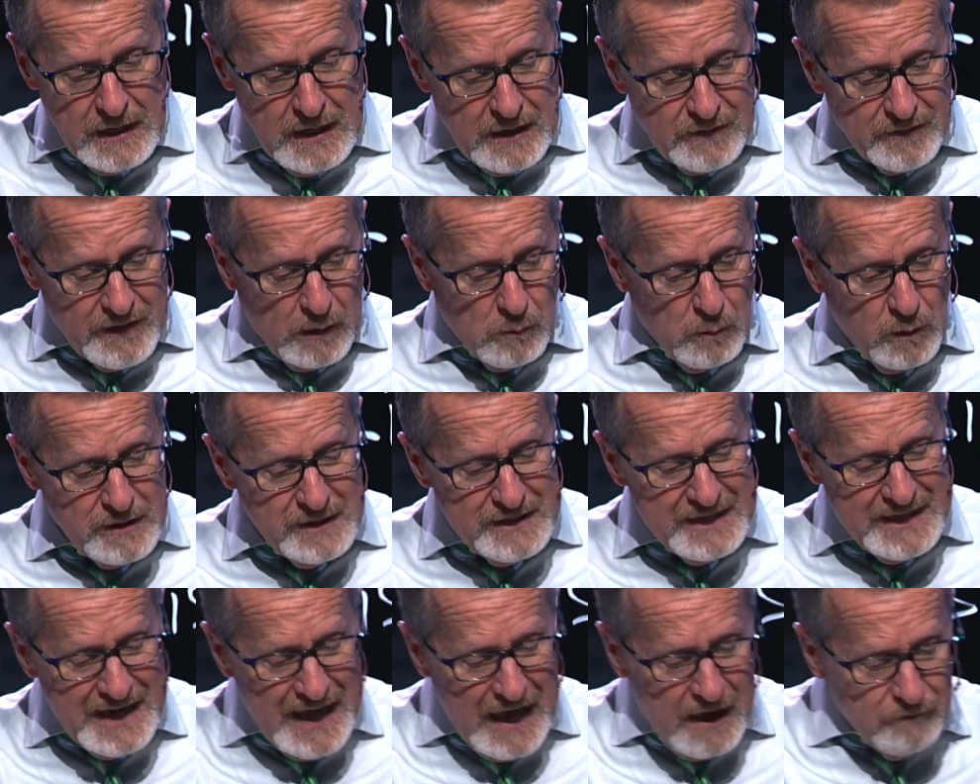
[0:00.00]
There would
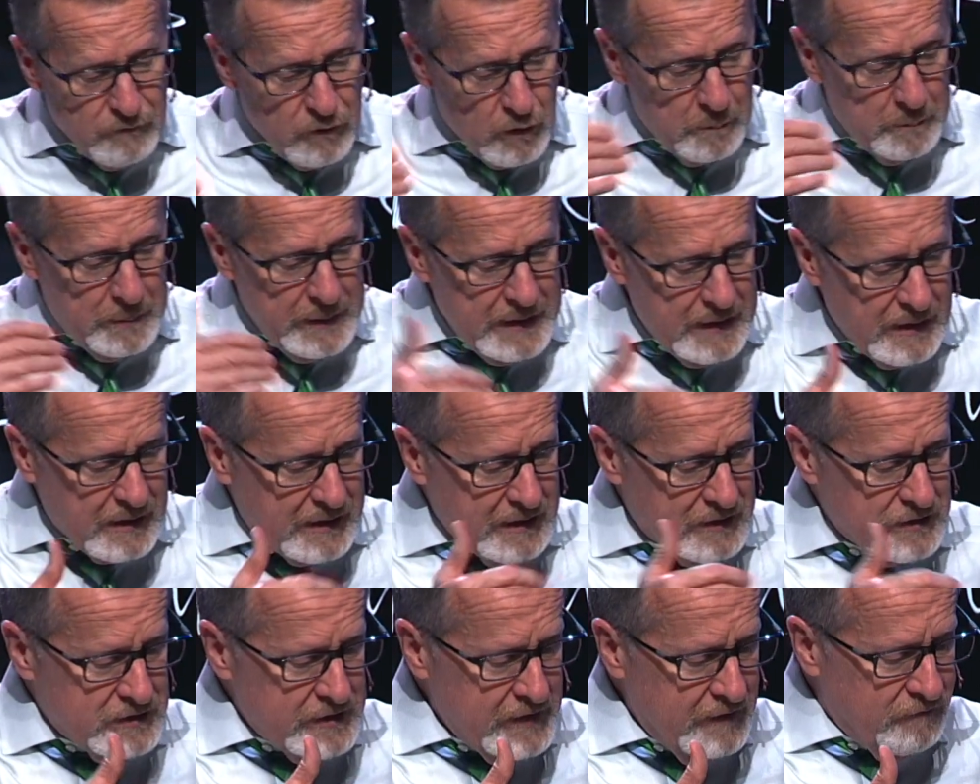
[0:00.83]
never be a
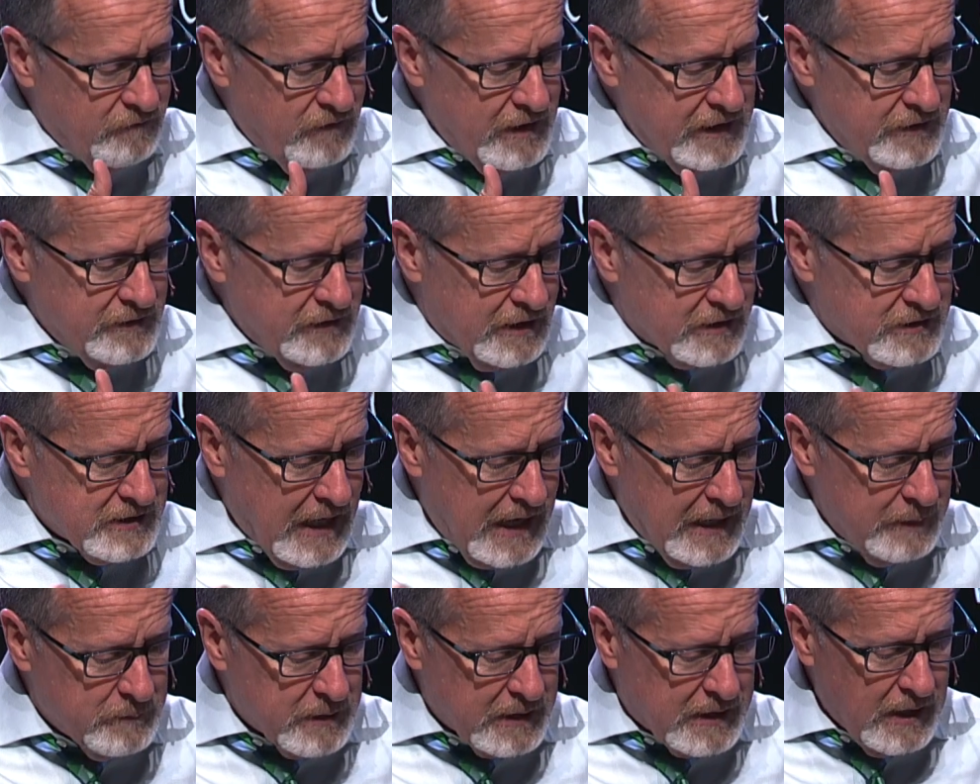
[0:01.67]
convenient
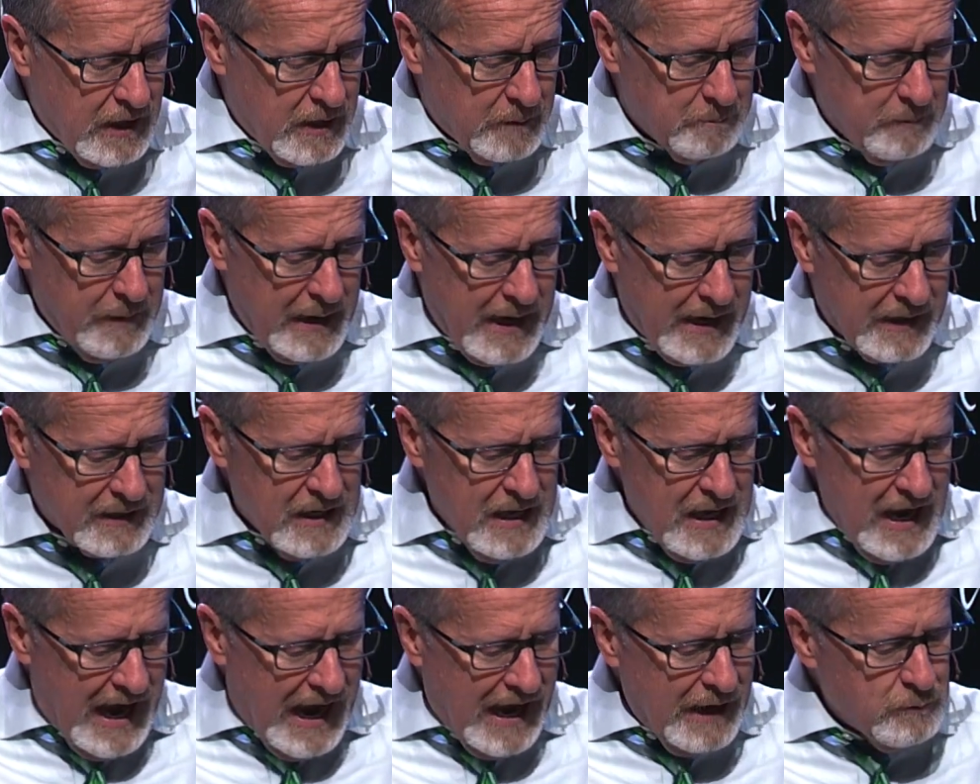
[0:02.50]
time to cut back.
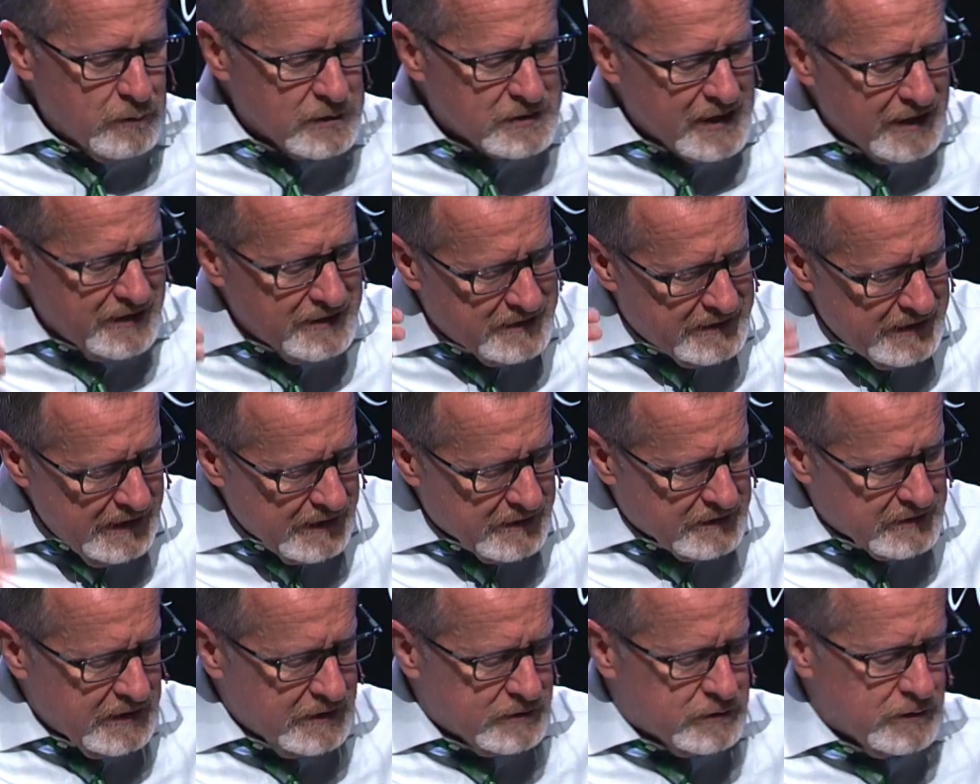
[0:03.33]
I was
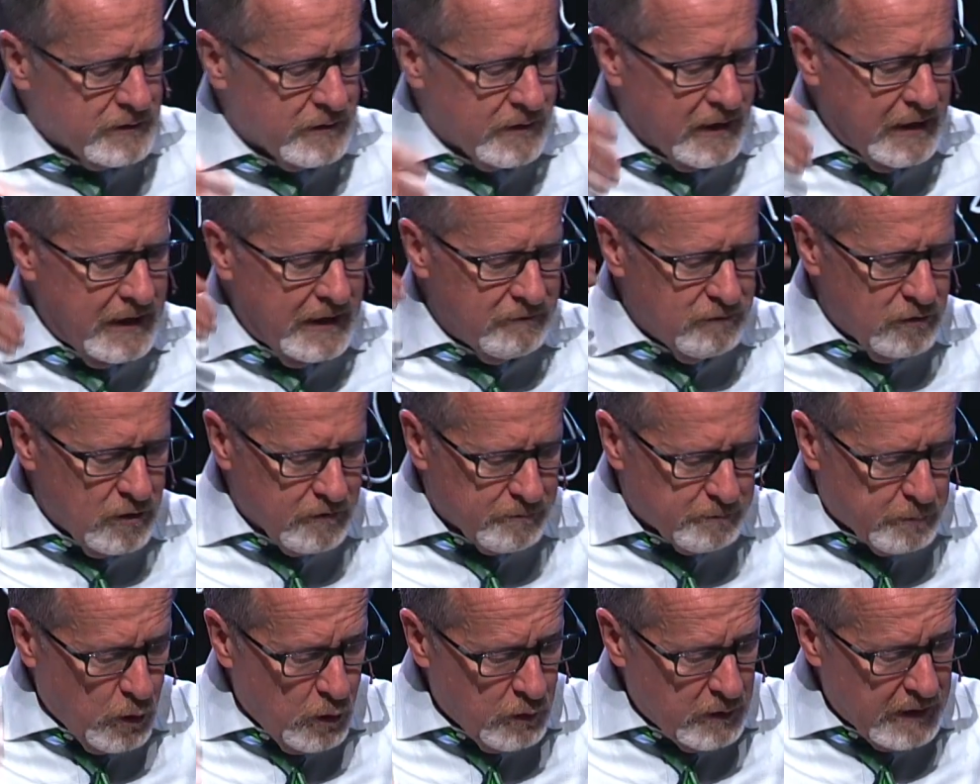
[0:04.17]
addicted to the level of
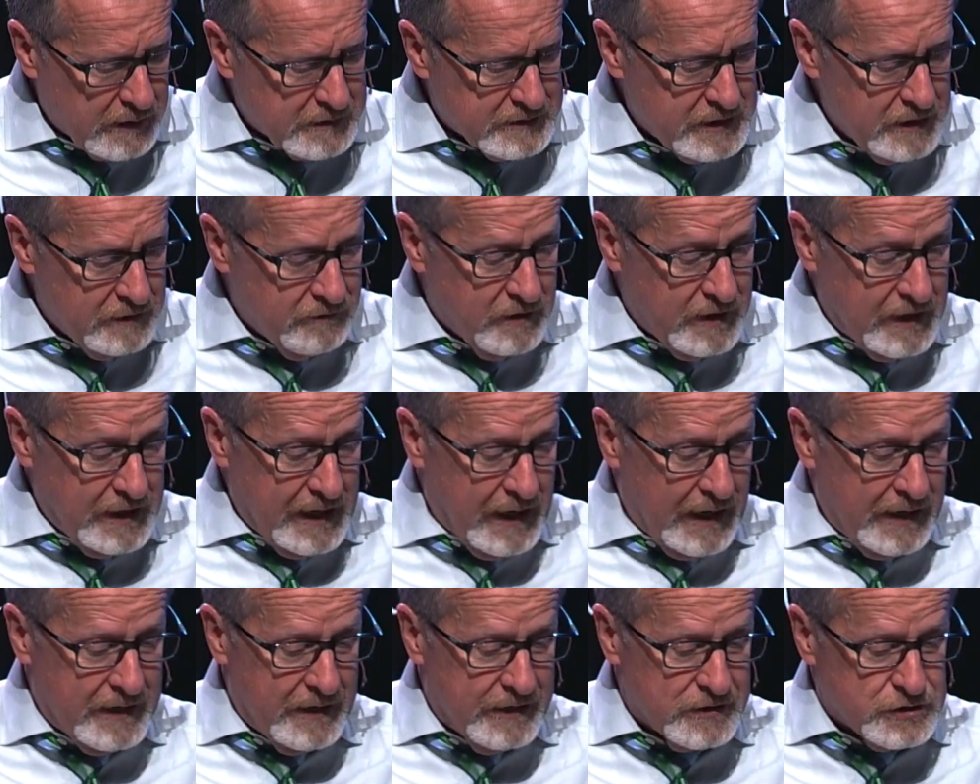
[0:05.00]
productivity I
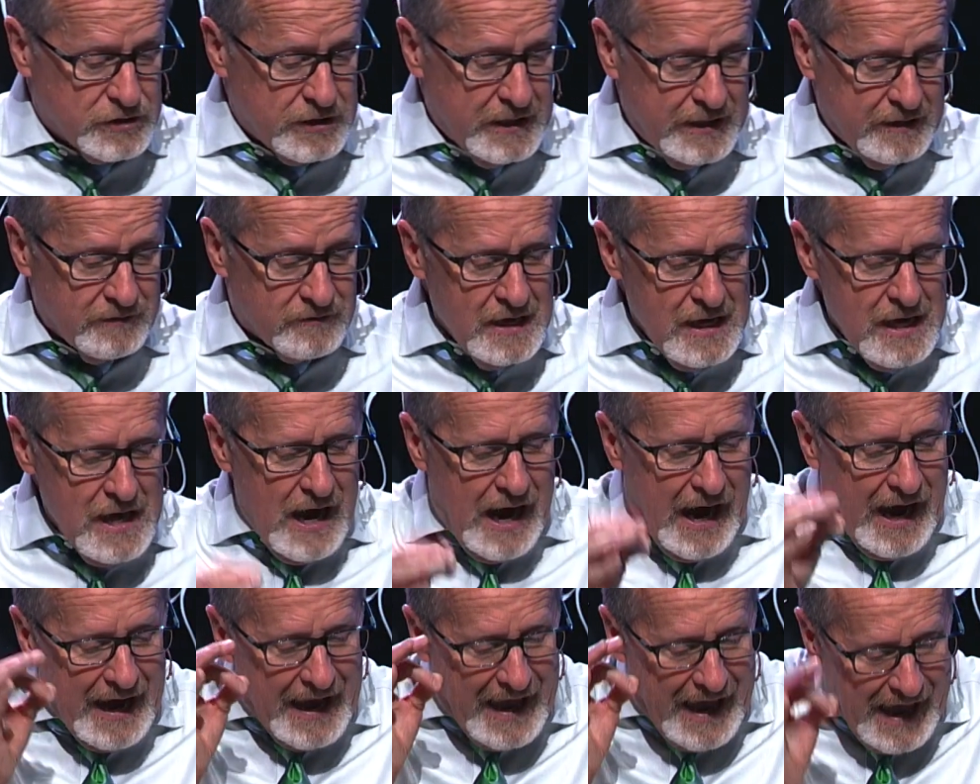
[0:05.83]
had achieved.
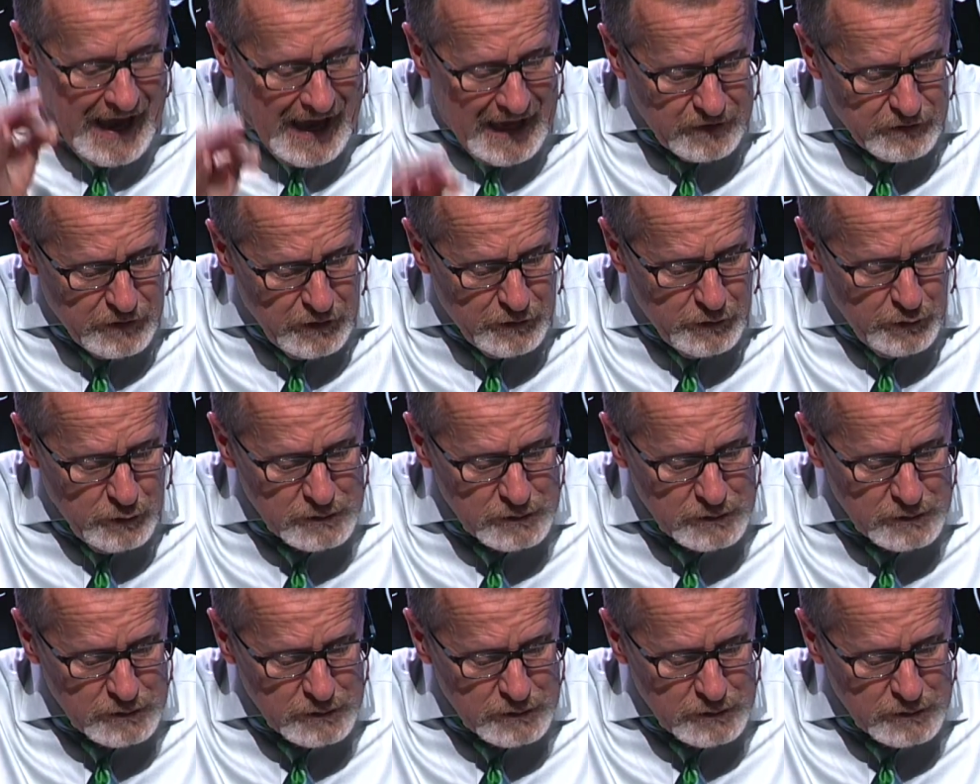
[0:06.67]
I had to do